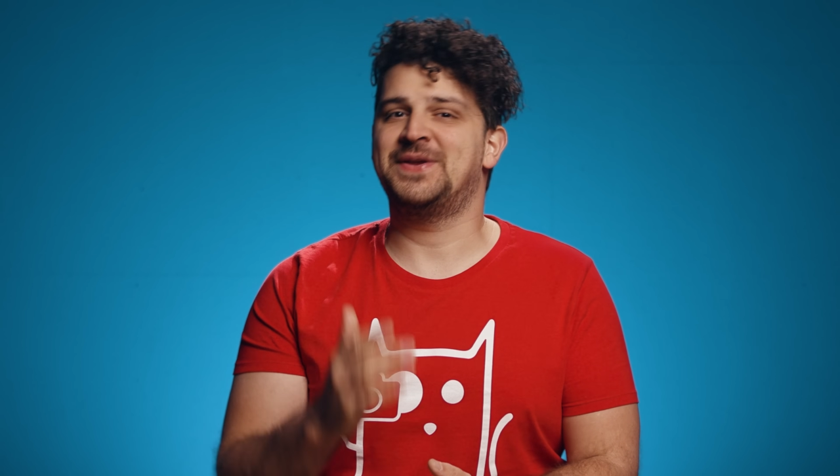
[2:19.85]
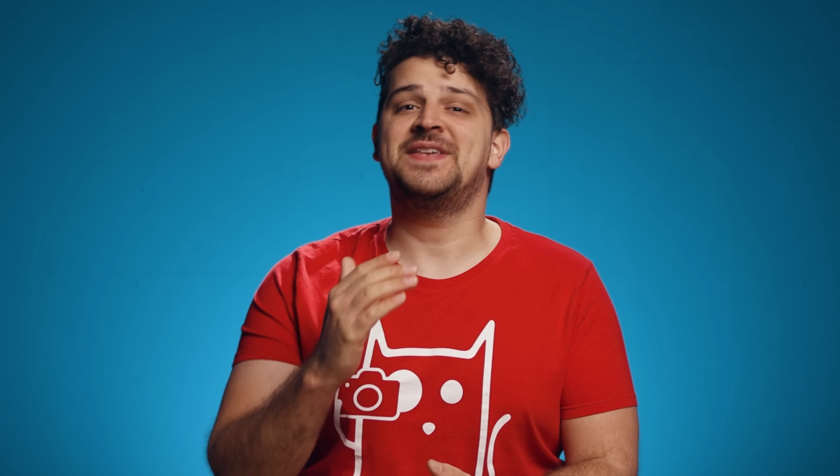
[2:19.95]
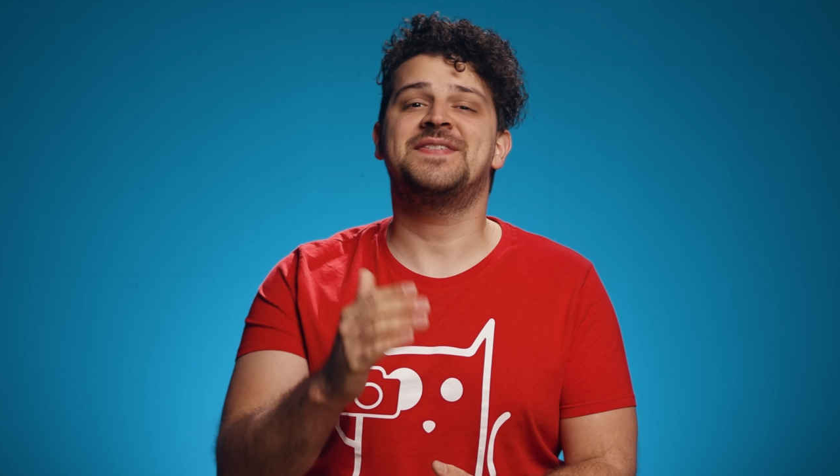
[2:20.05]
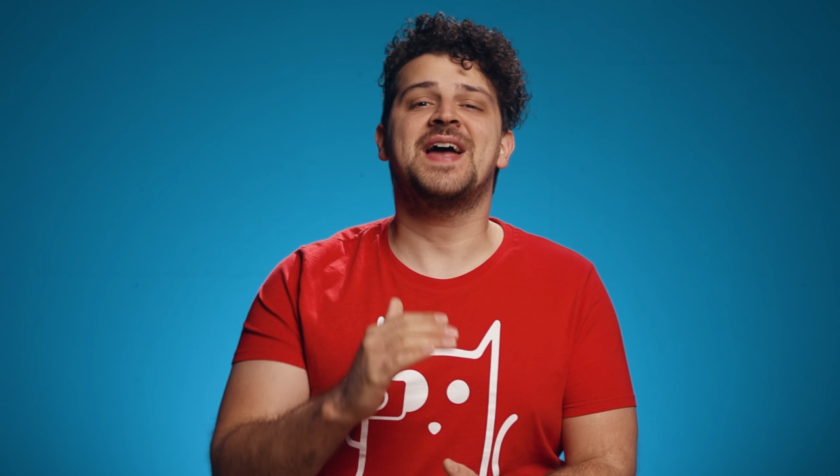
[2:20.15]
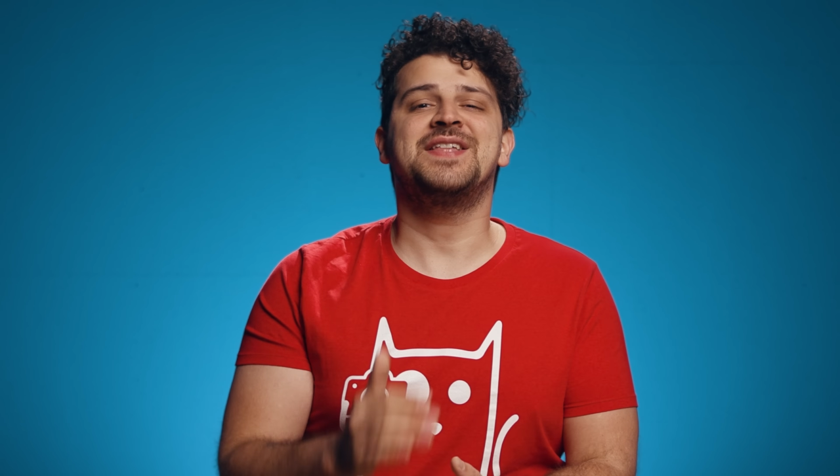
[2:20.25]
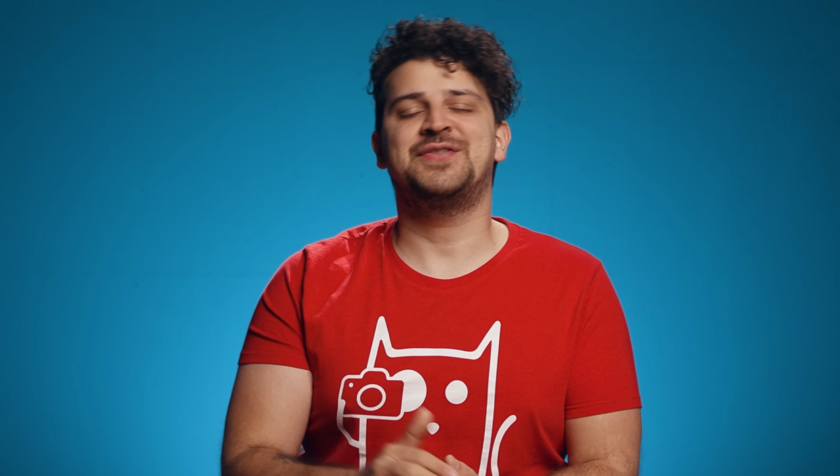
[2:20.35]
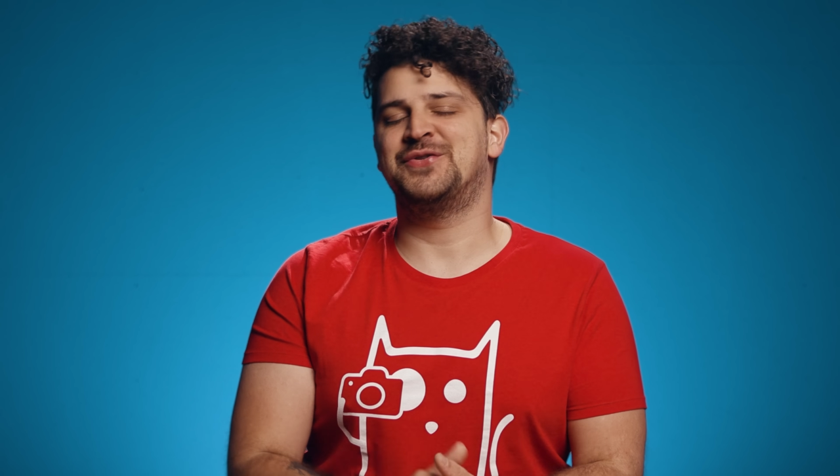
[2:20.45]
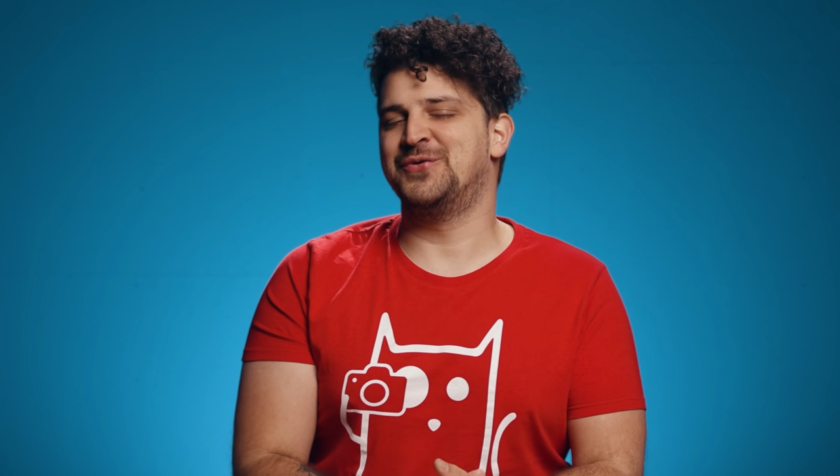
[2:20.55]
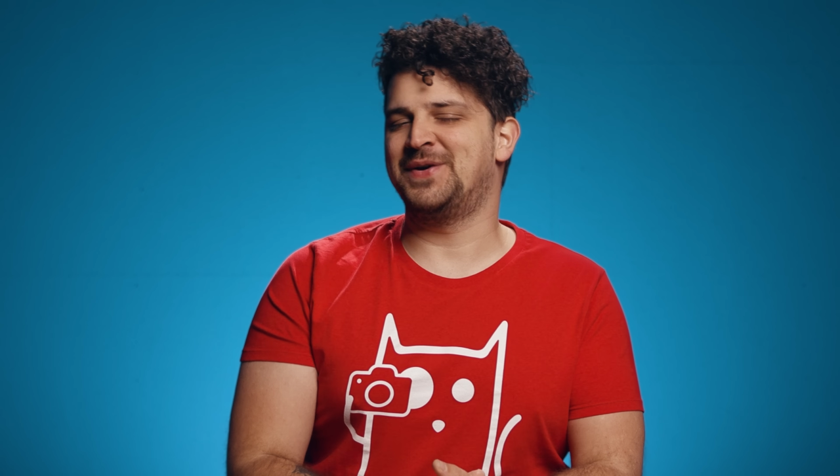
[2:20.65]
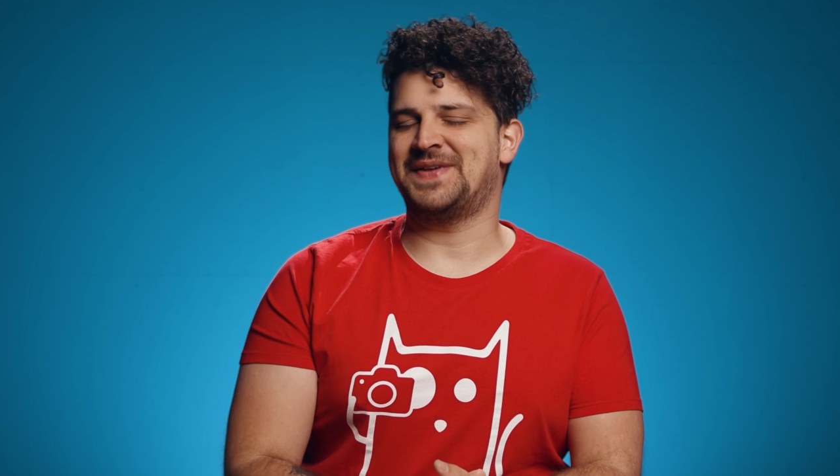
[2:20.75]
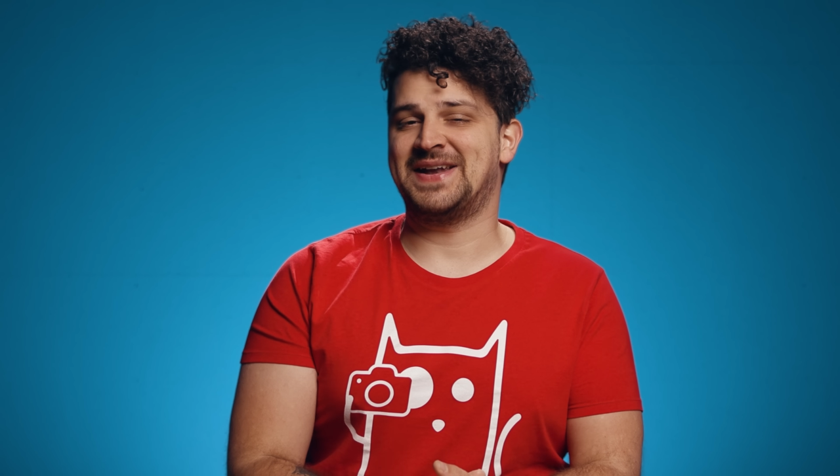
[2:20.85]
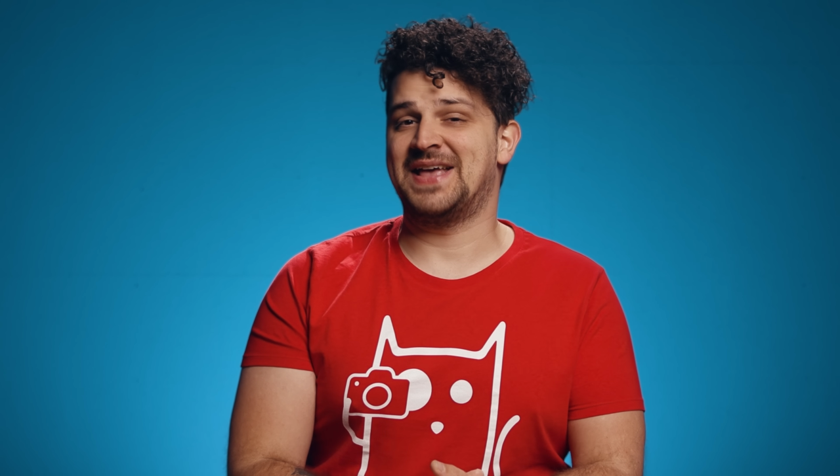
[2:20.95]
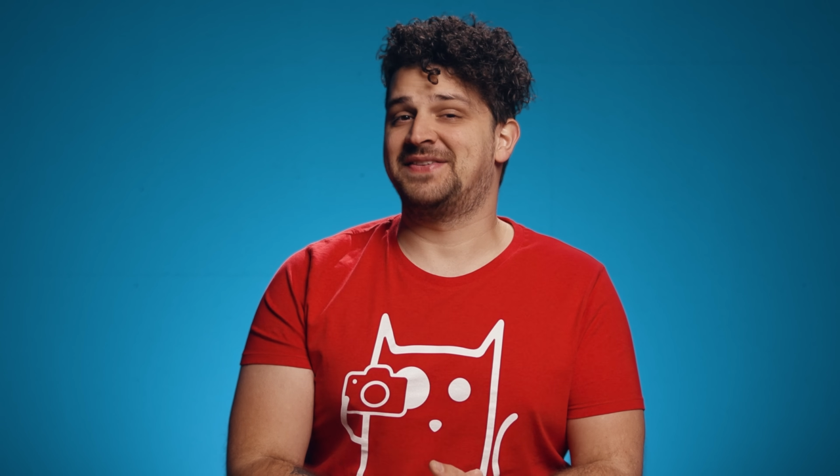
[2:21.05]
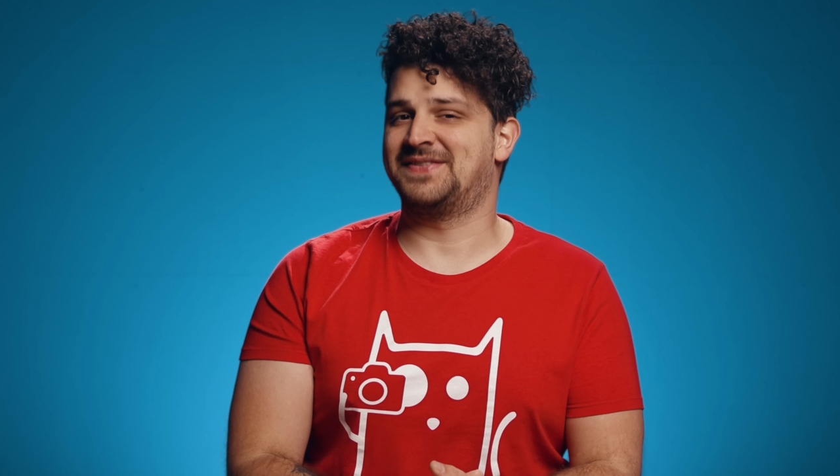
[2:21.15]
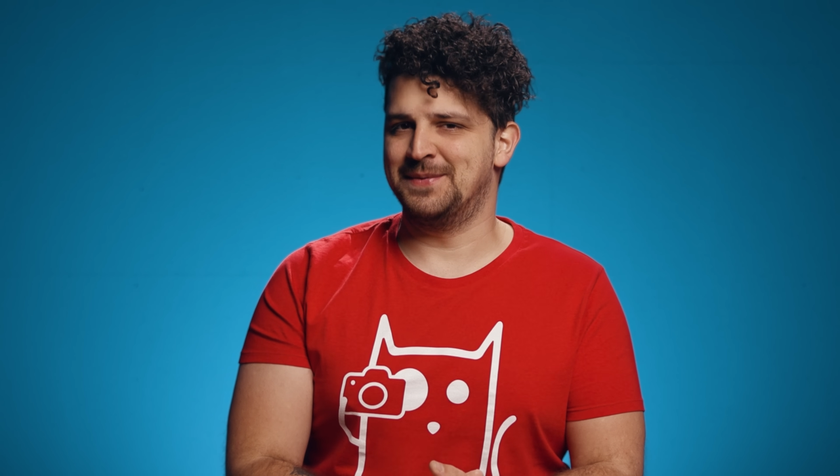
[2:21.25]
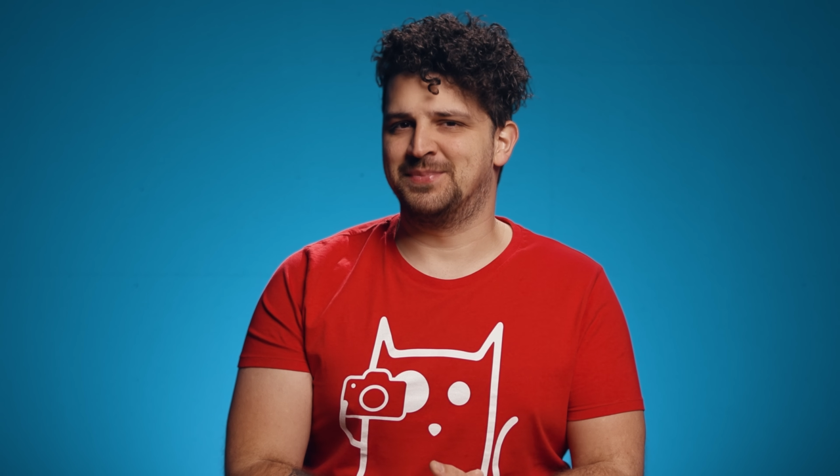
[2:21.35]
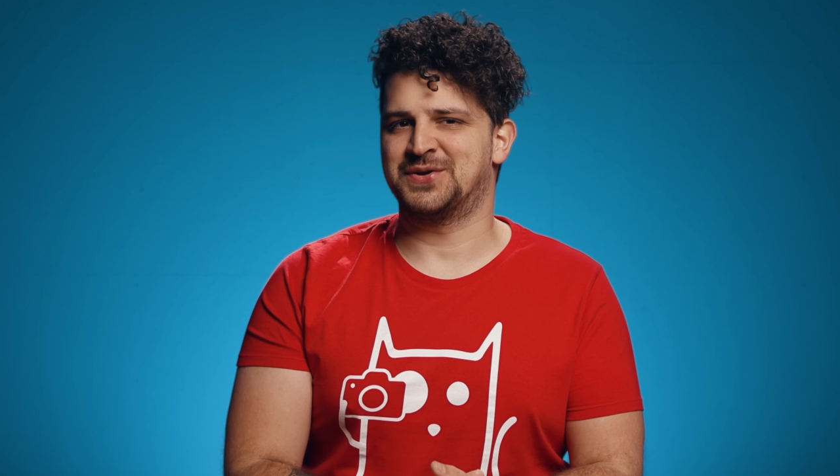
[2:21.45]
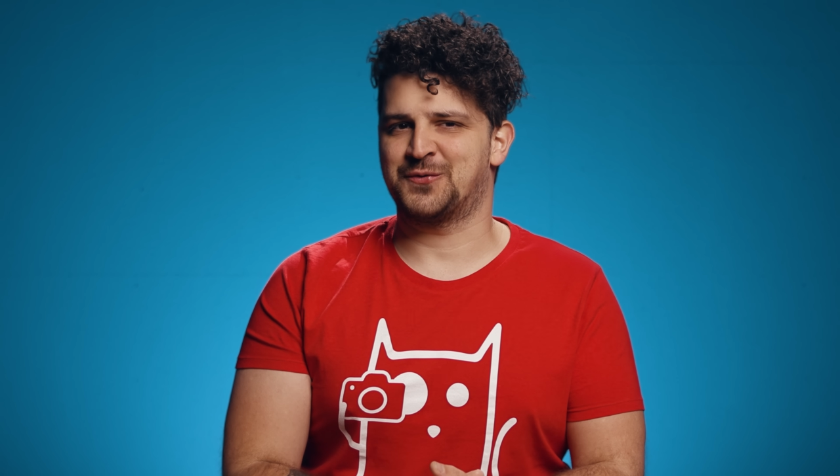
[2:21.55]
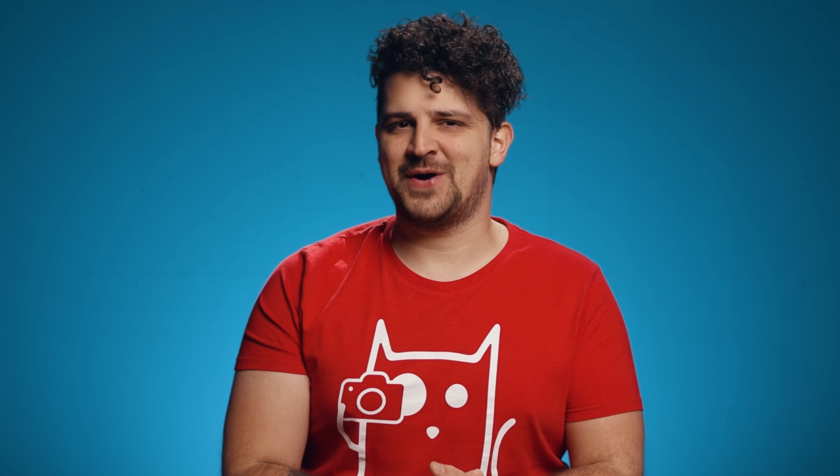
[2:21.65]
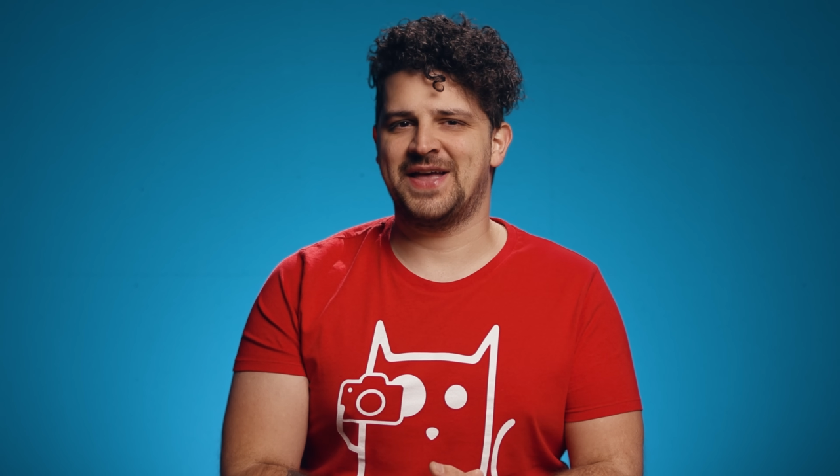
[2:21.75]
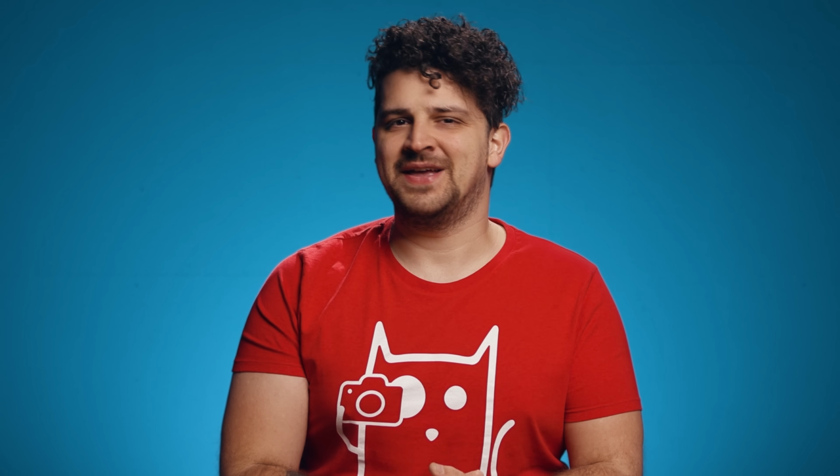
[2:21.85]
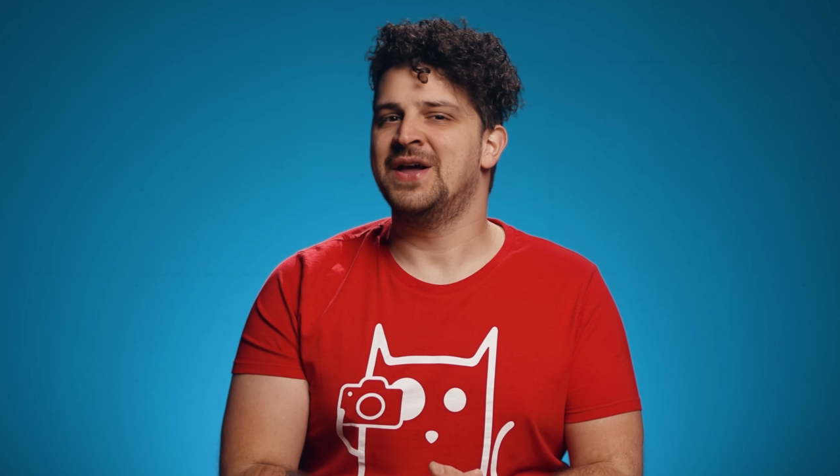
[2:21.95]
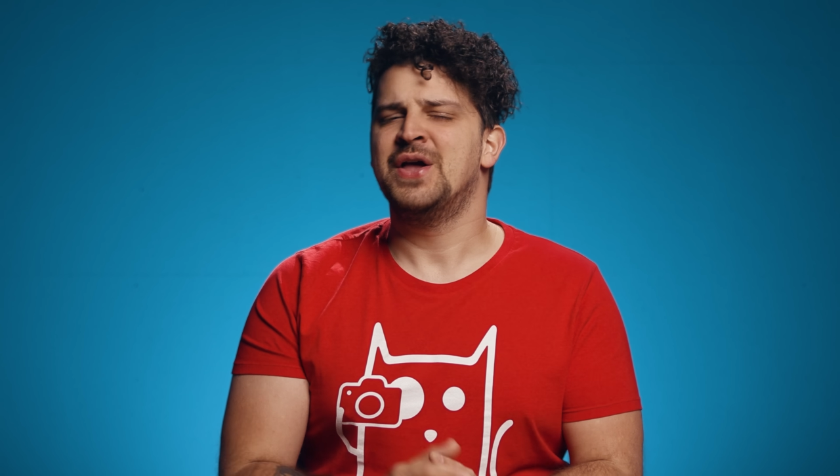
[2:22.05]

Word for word: we decided to do it in a simpler way.